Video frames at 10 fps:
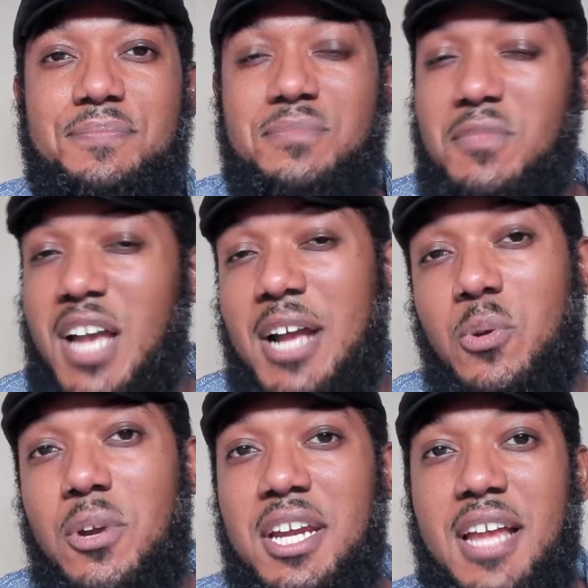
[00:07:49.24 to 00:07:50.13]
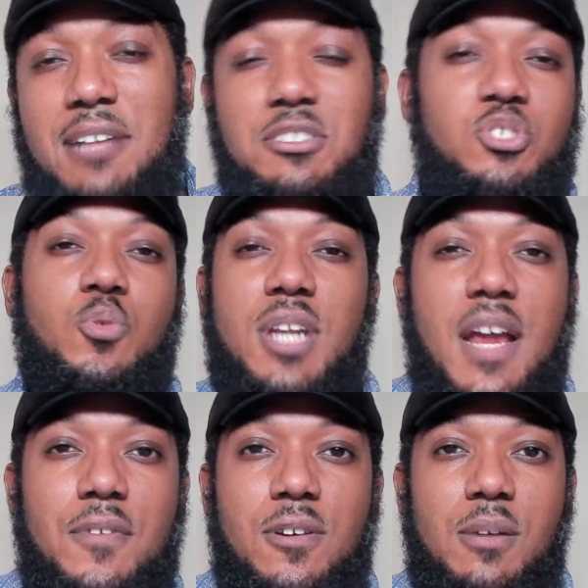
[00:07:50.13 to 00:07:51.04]
concrete, I'll just do
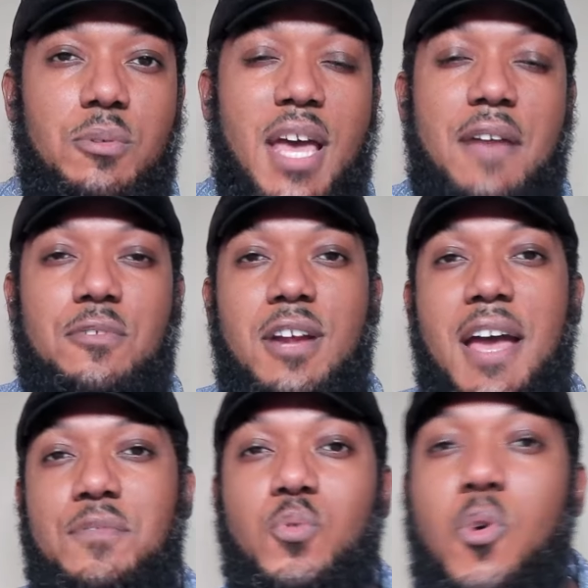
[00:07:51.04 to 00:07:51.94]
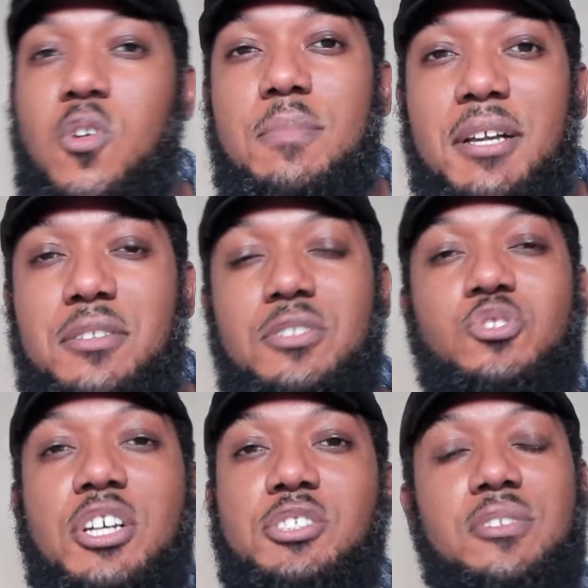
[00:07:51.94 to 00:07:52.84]
whatever and I won't ever have to worry about the
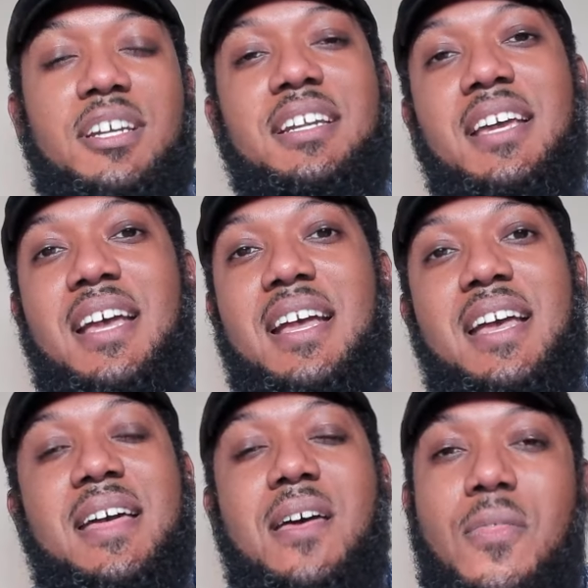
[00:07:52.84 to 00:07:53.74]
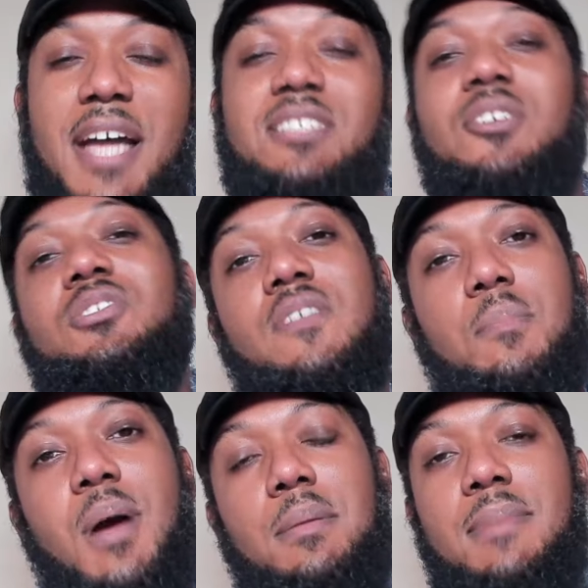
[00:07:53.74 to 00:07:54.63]
structure again. That's also very
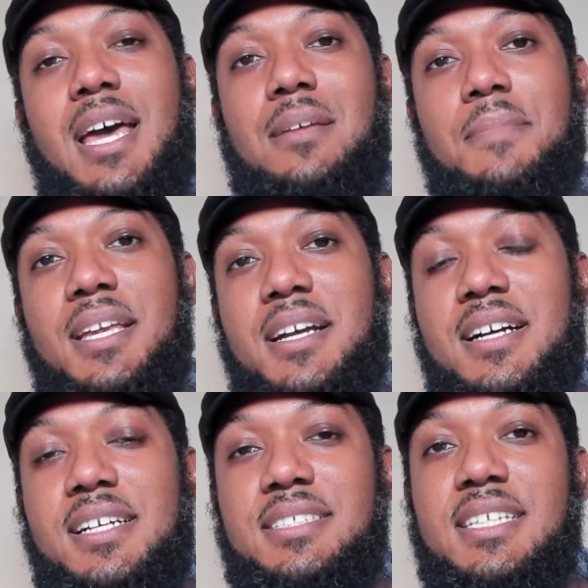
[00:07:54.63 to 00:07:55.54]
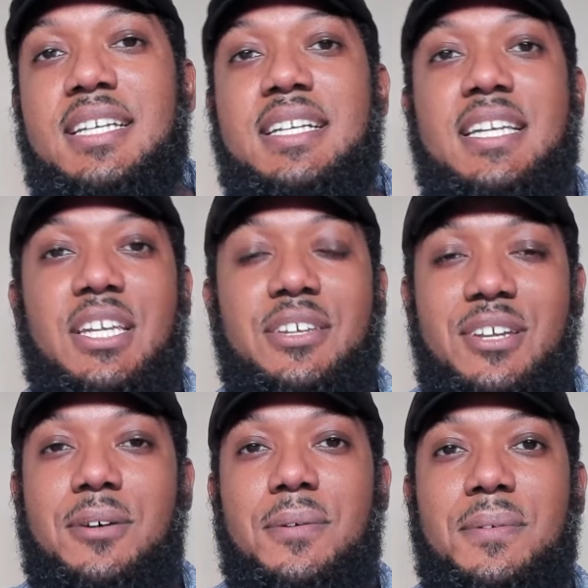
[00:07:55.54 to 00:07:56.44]
problematic because,
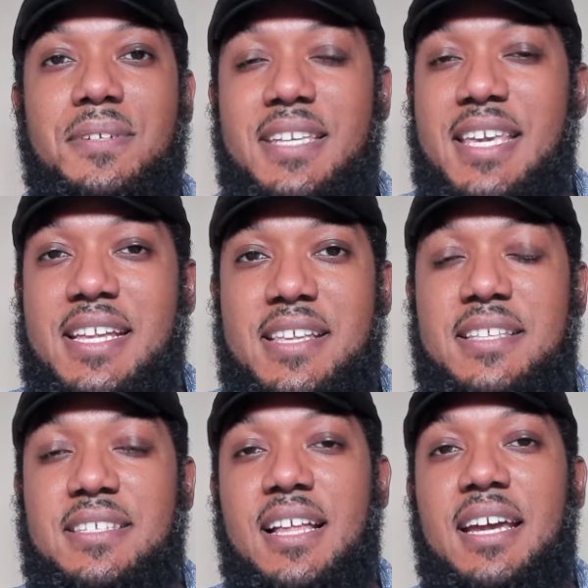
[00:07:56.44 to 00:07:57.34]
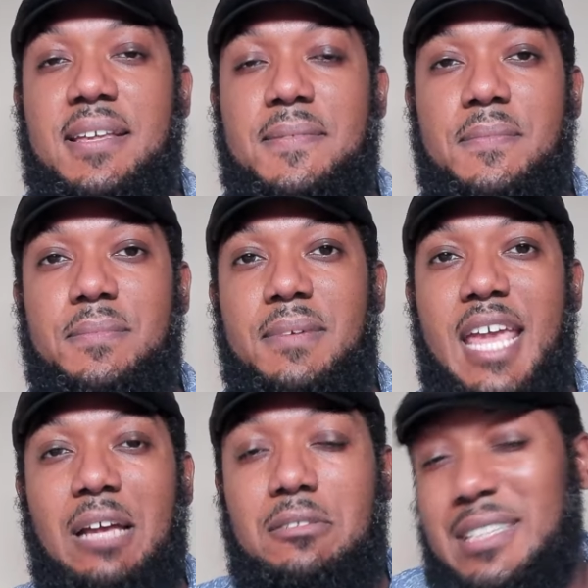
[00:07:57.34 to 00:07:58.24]
it's like
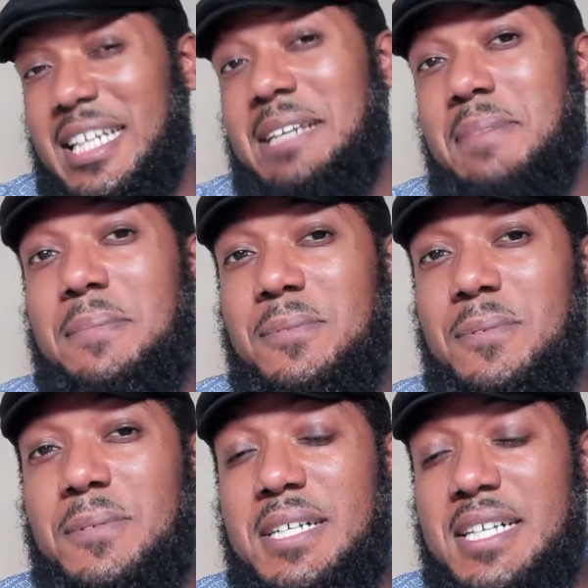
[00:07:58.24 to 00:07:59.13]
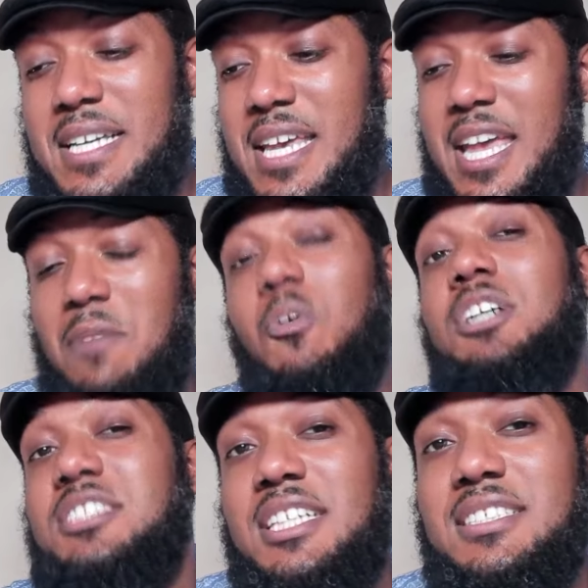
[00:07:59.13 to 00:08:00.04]
it'll lead people, in
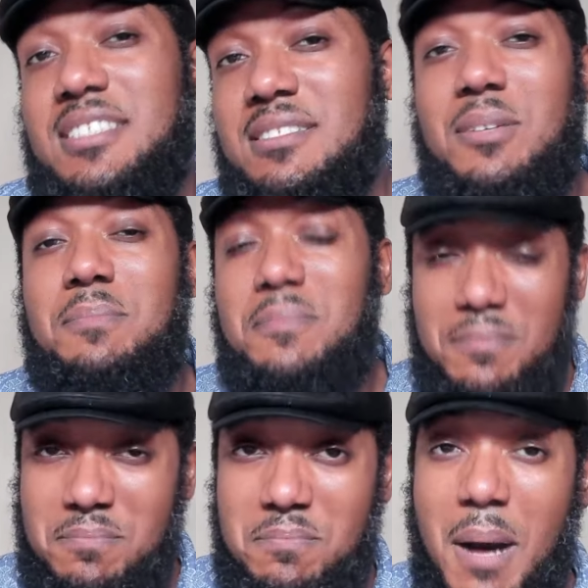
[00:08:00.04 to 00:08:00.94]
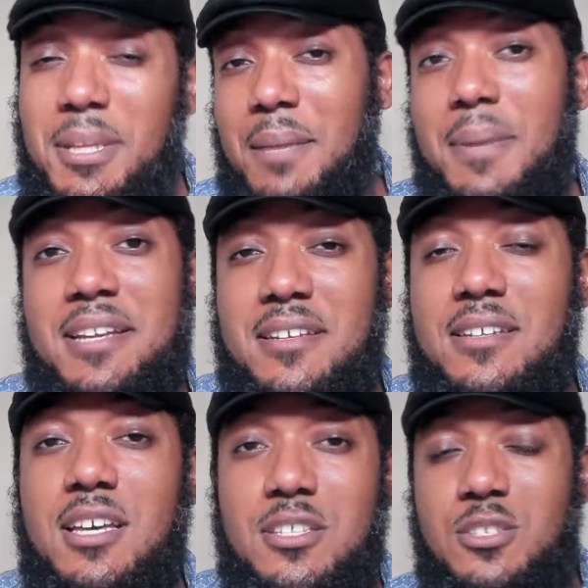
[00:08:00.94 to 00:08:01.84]
one sense, public opinion,
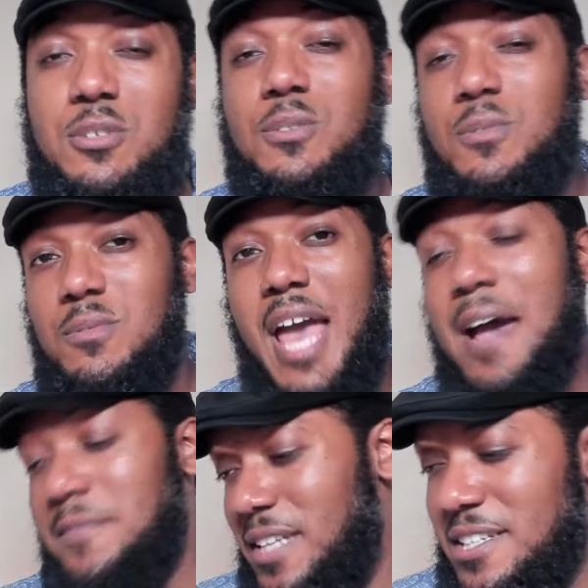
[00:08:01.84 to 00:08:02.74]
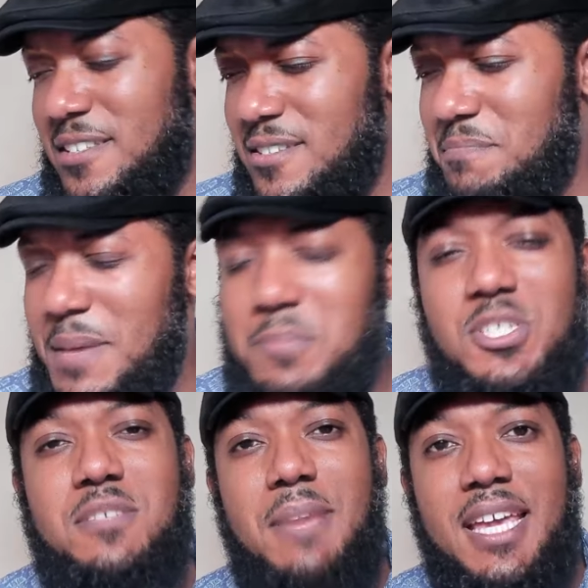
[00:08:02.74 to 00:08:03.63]
to have like people
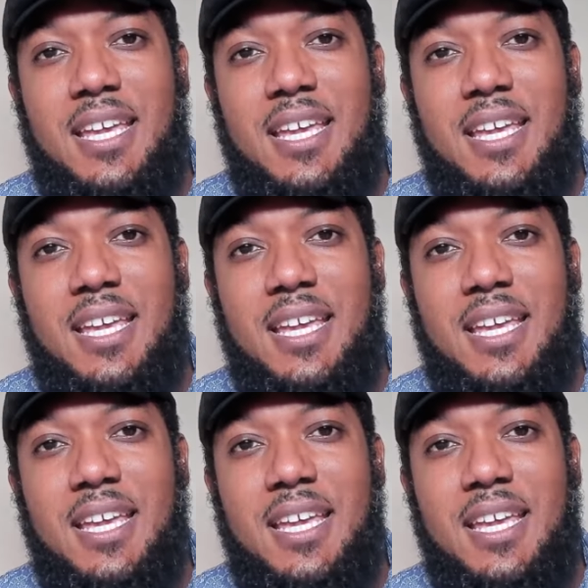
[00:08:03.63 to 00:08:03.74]
just making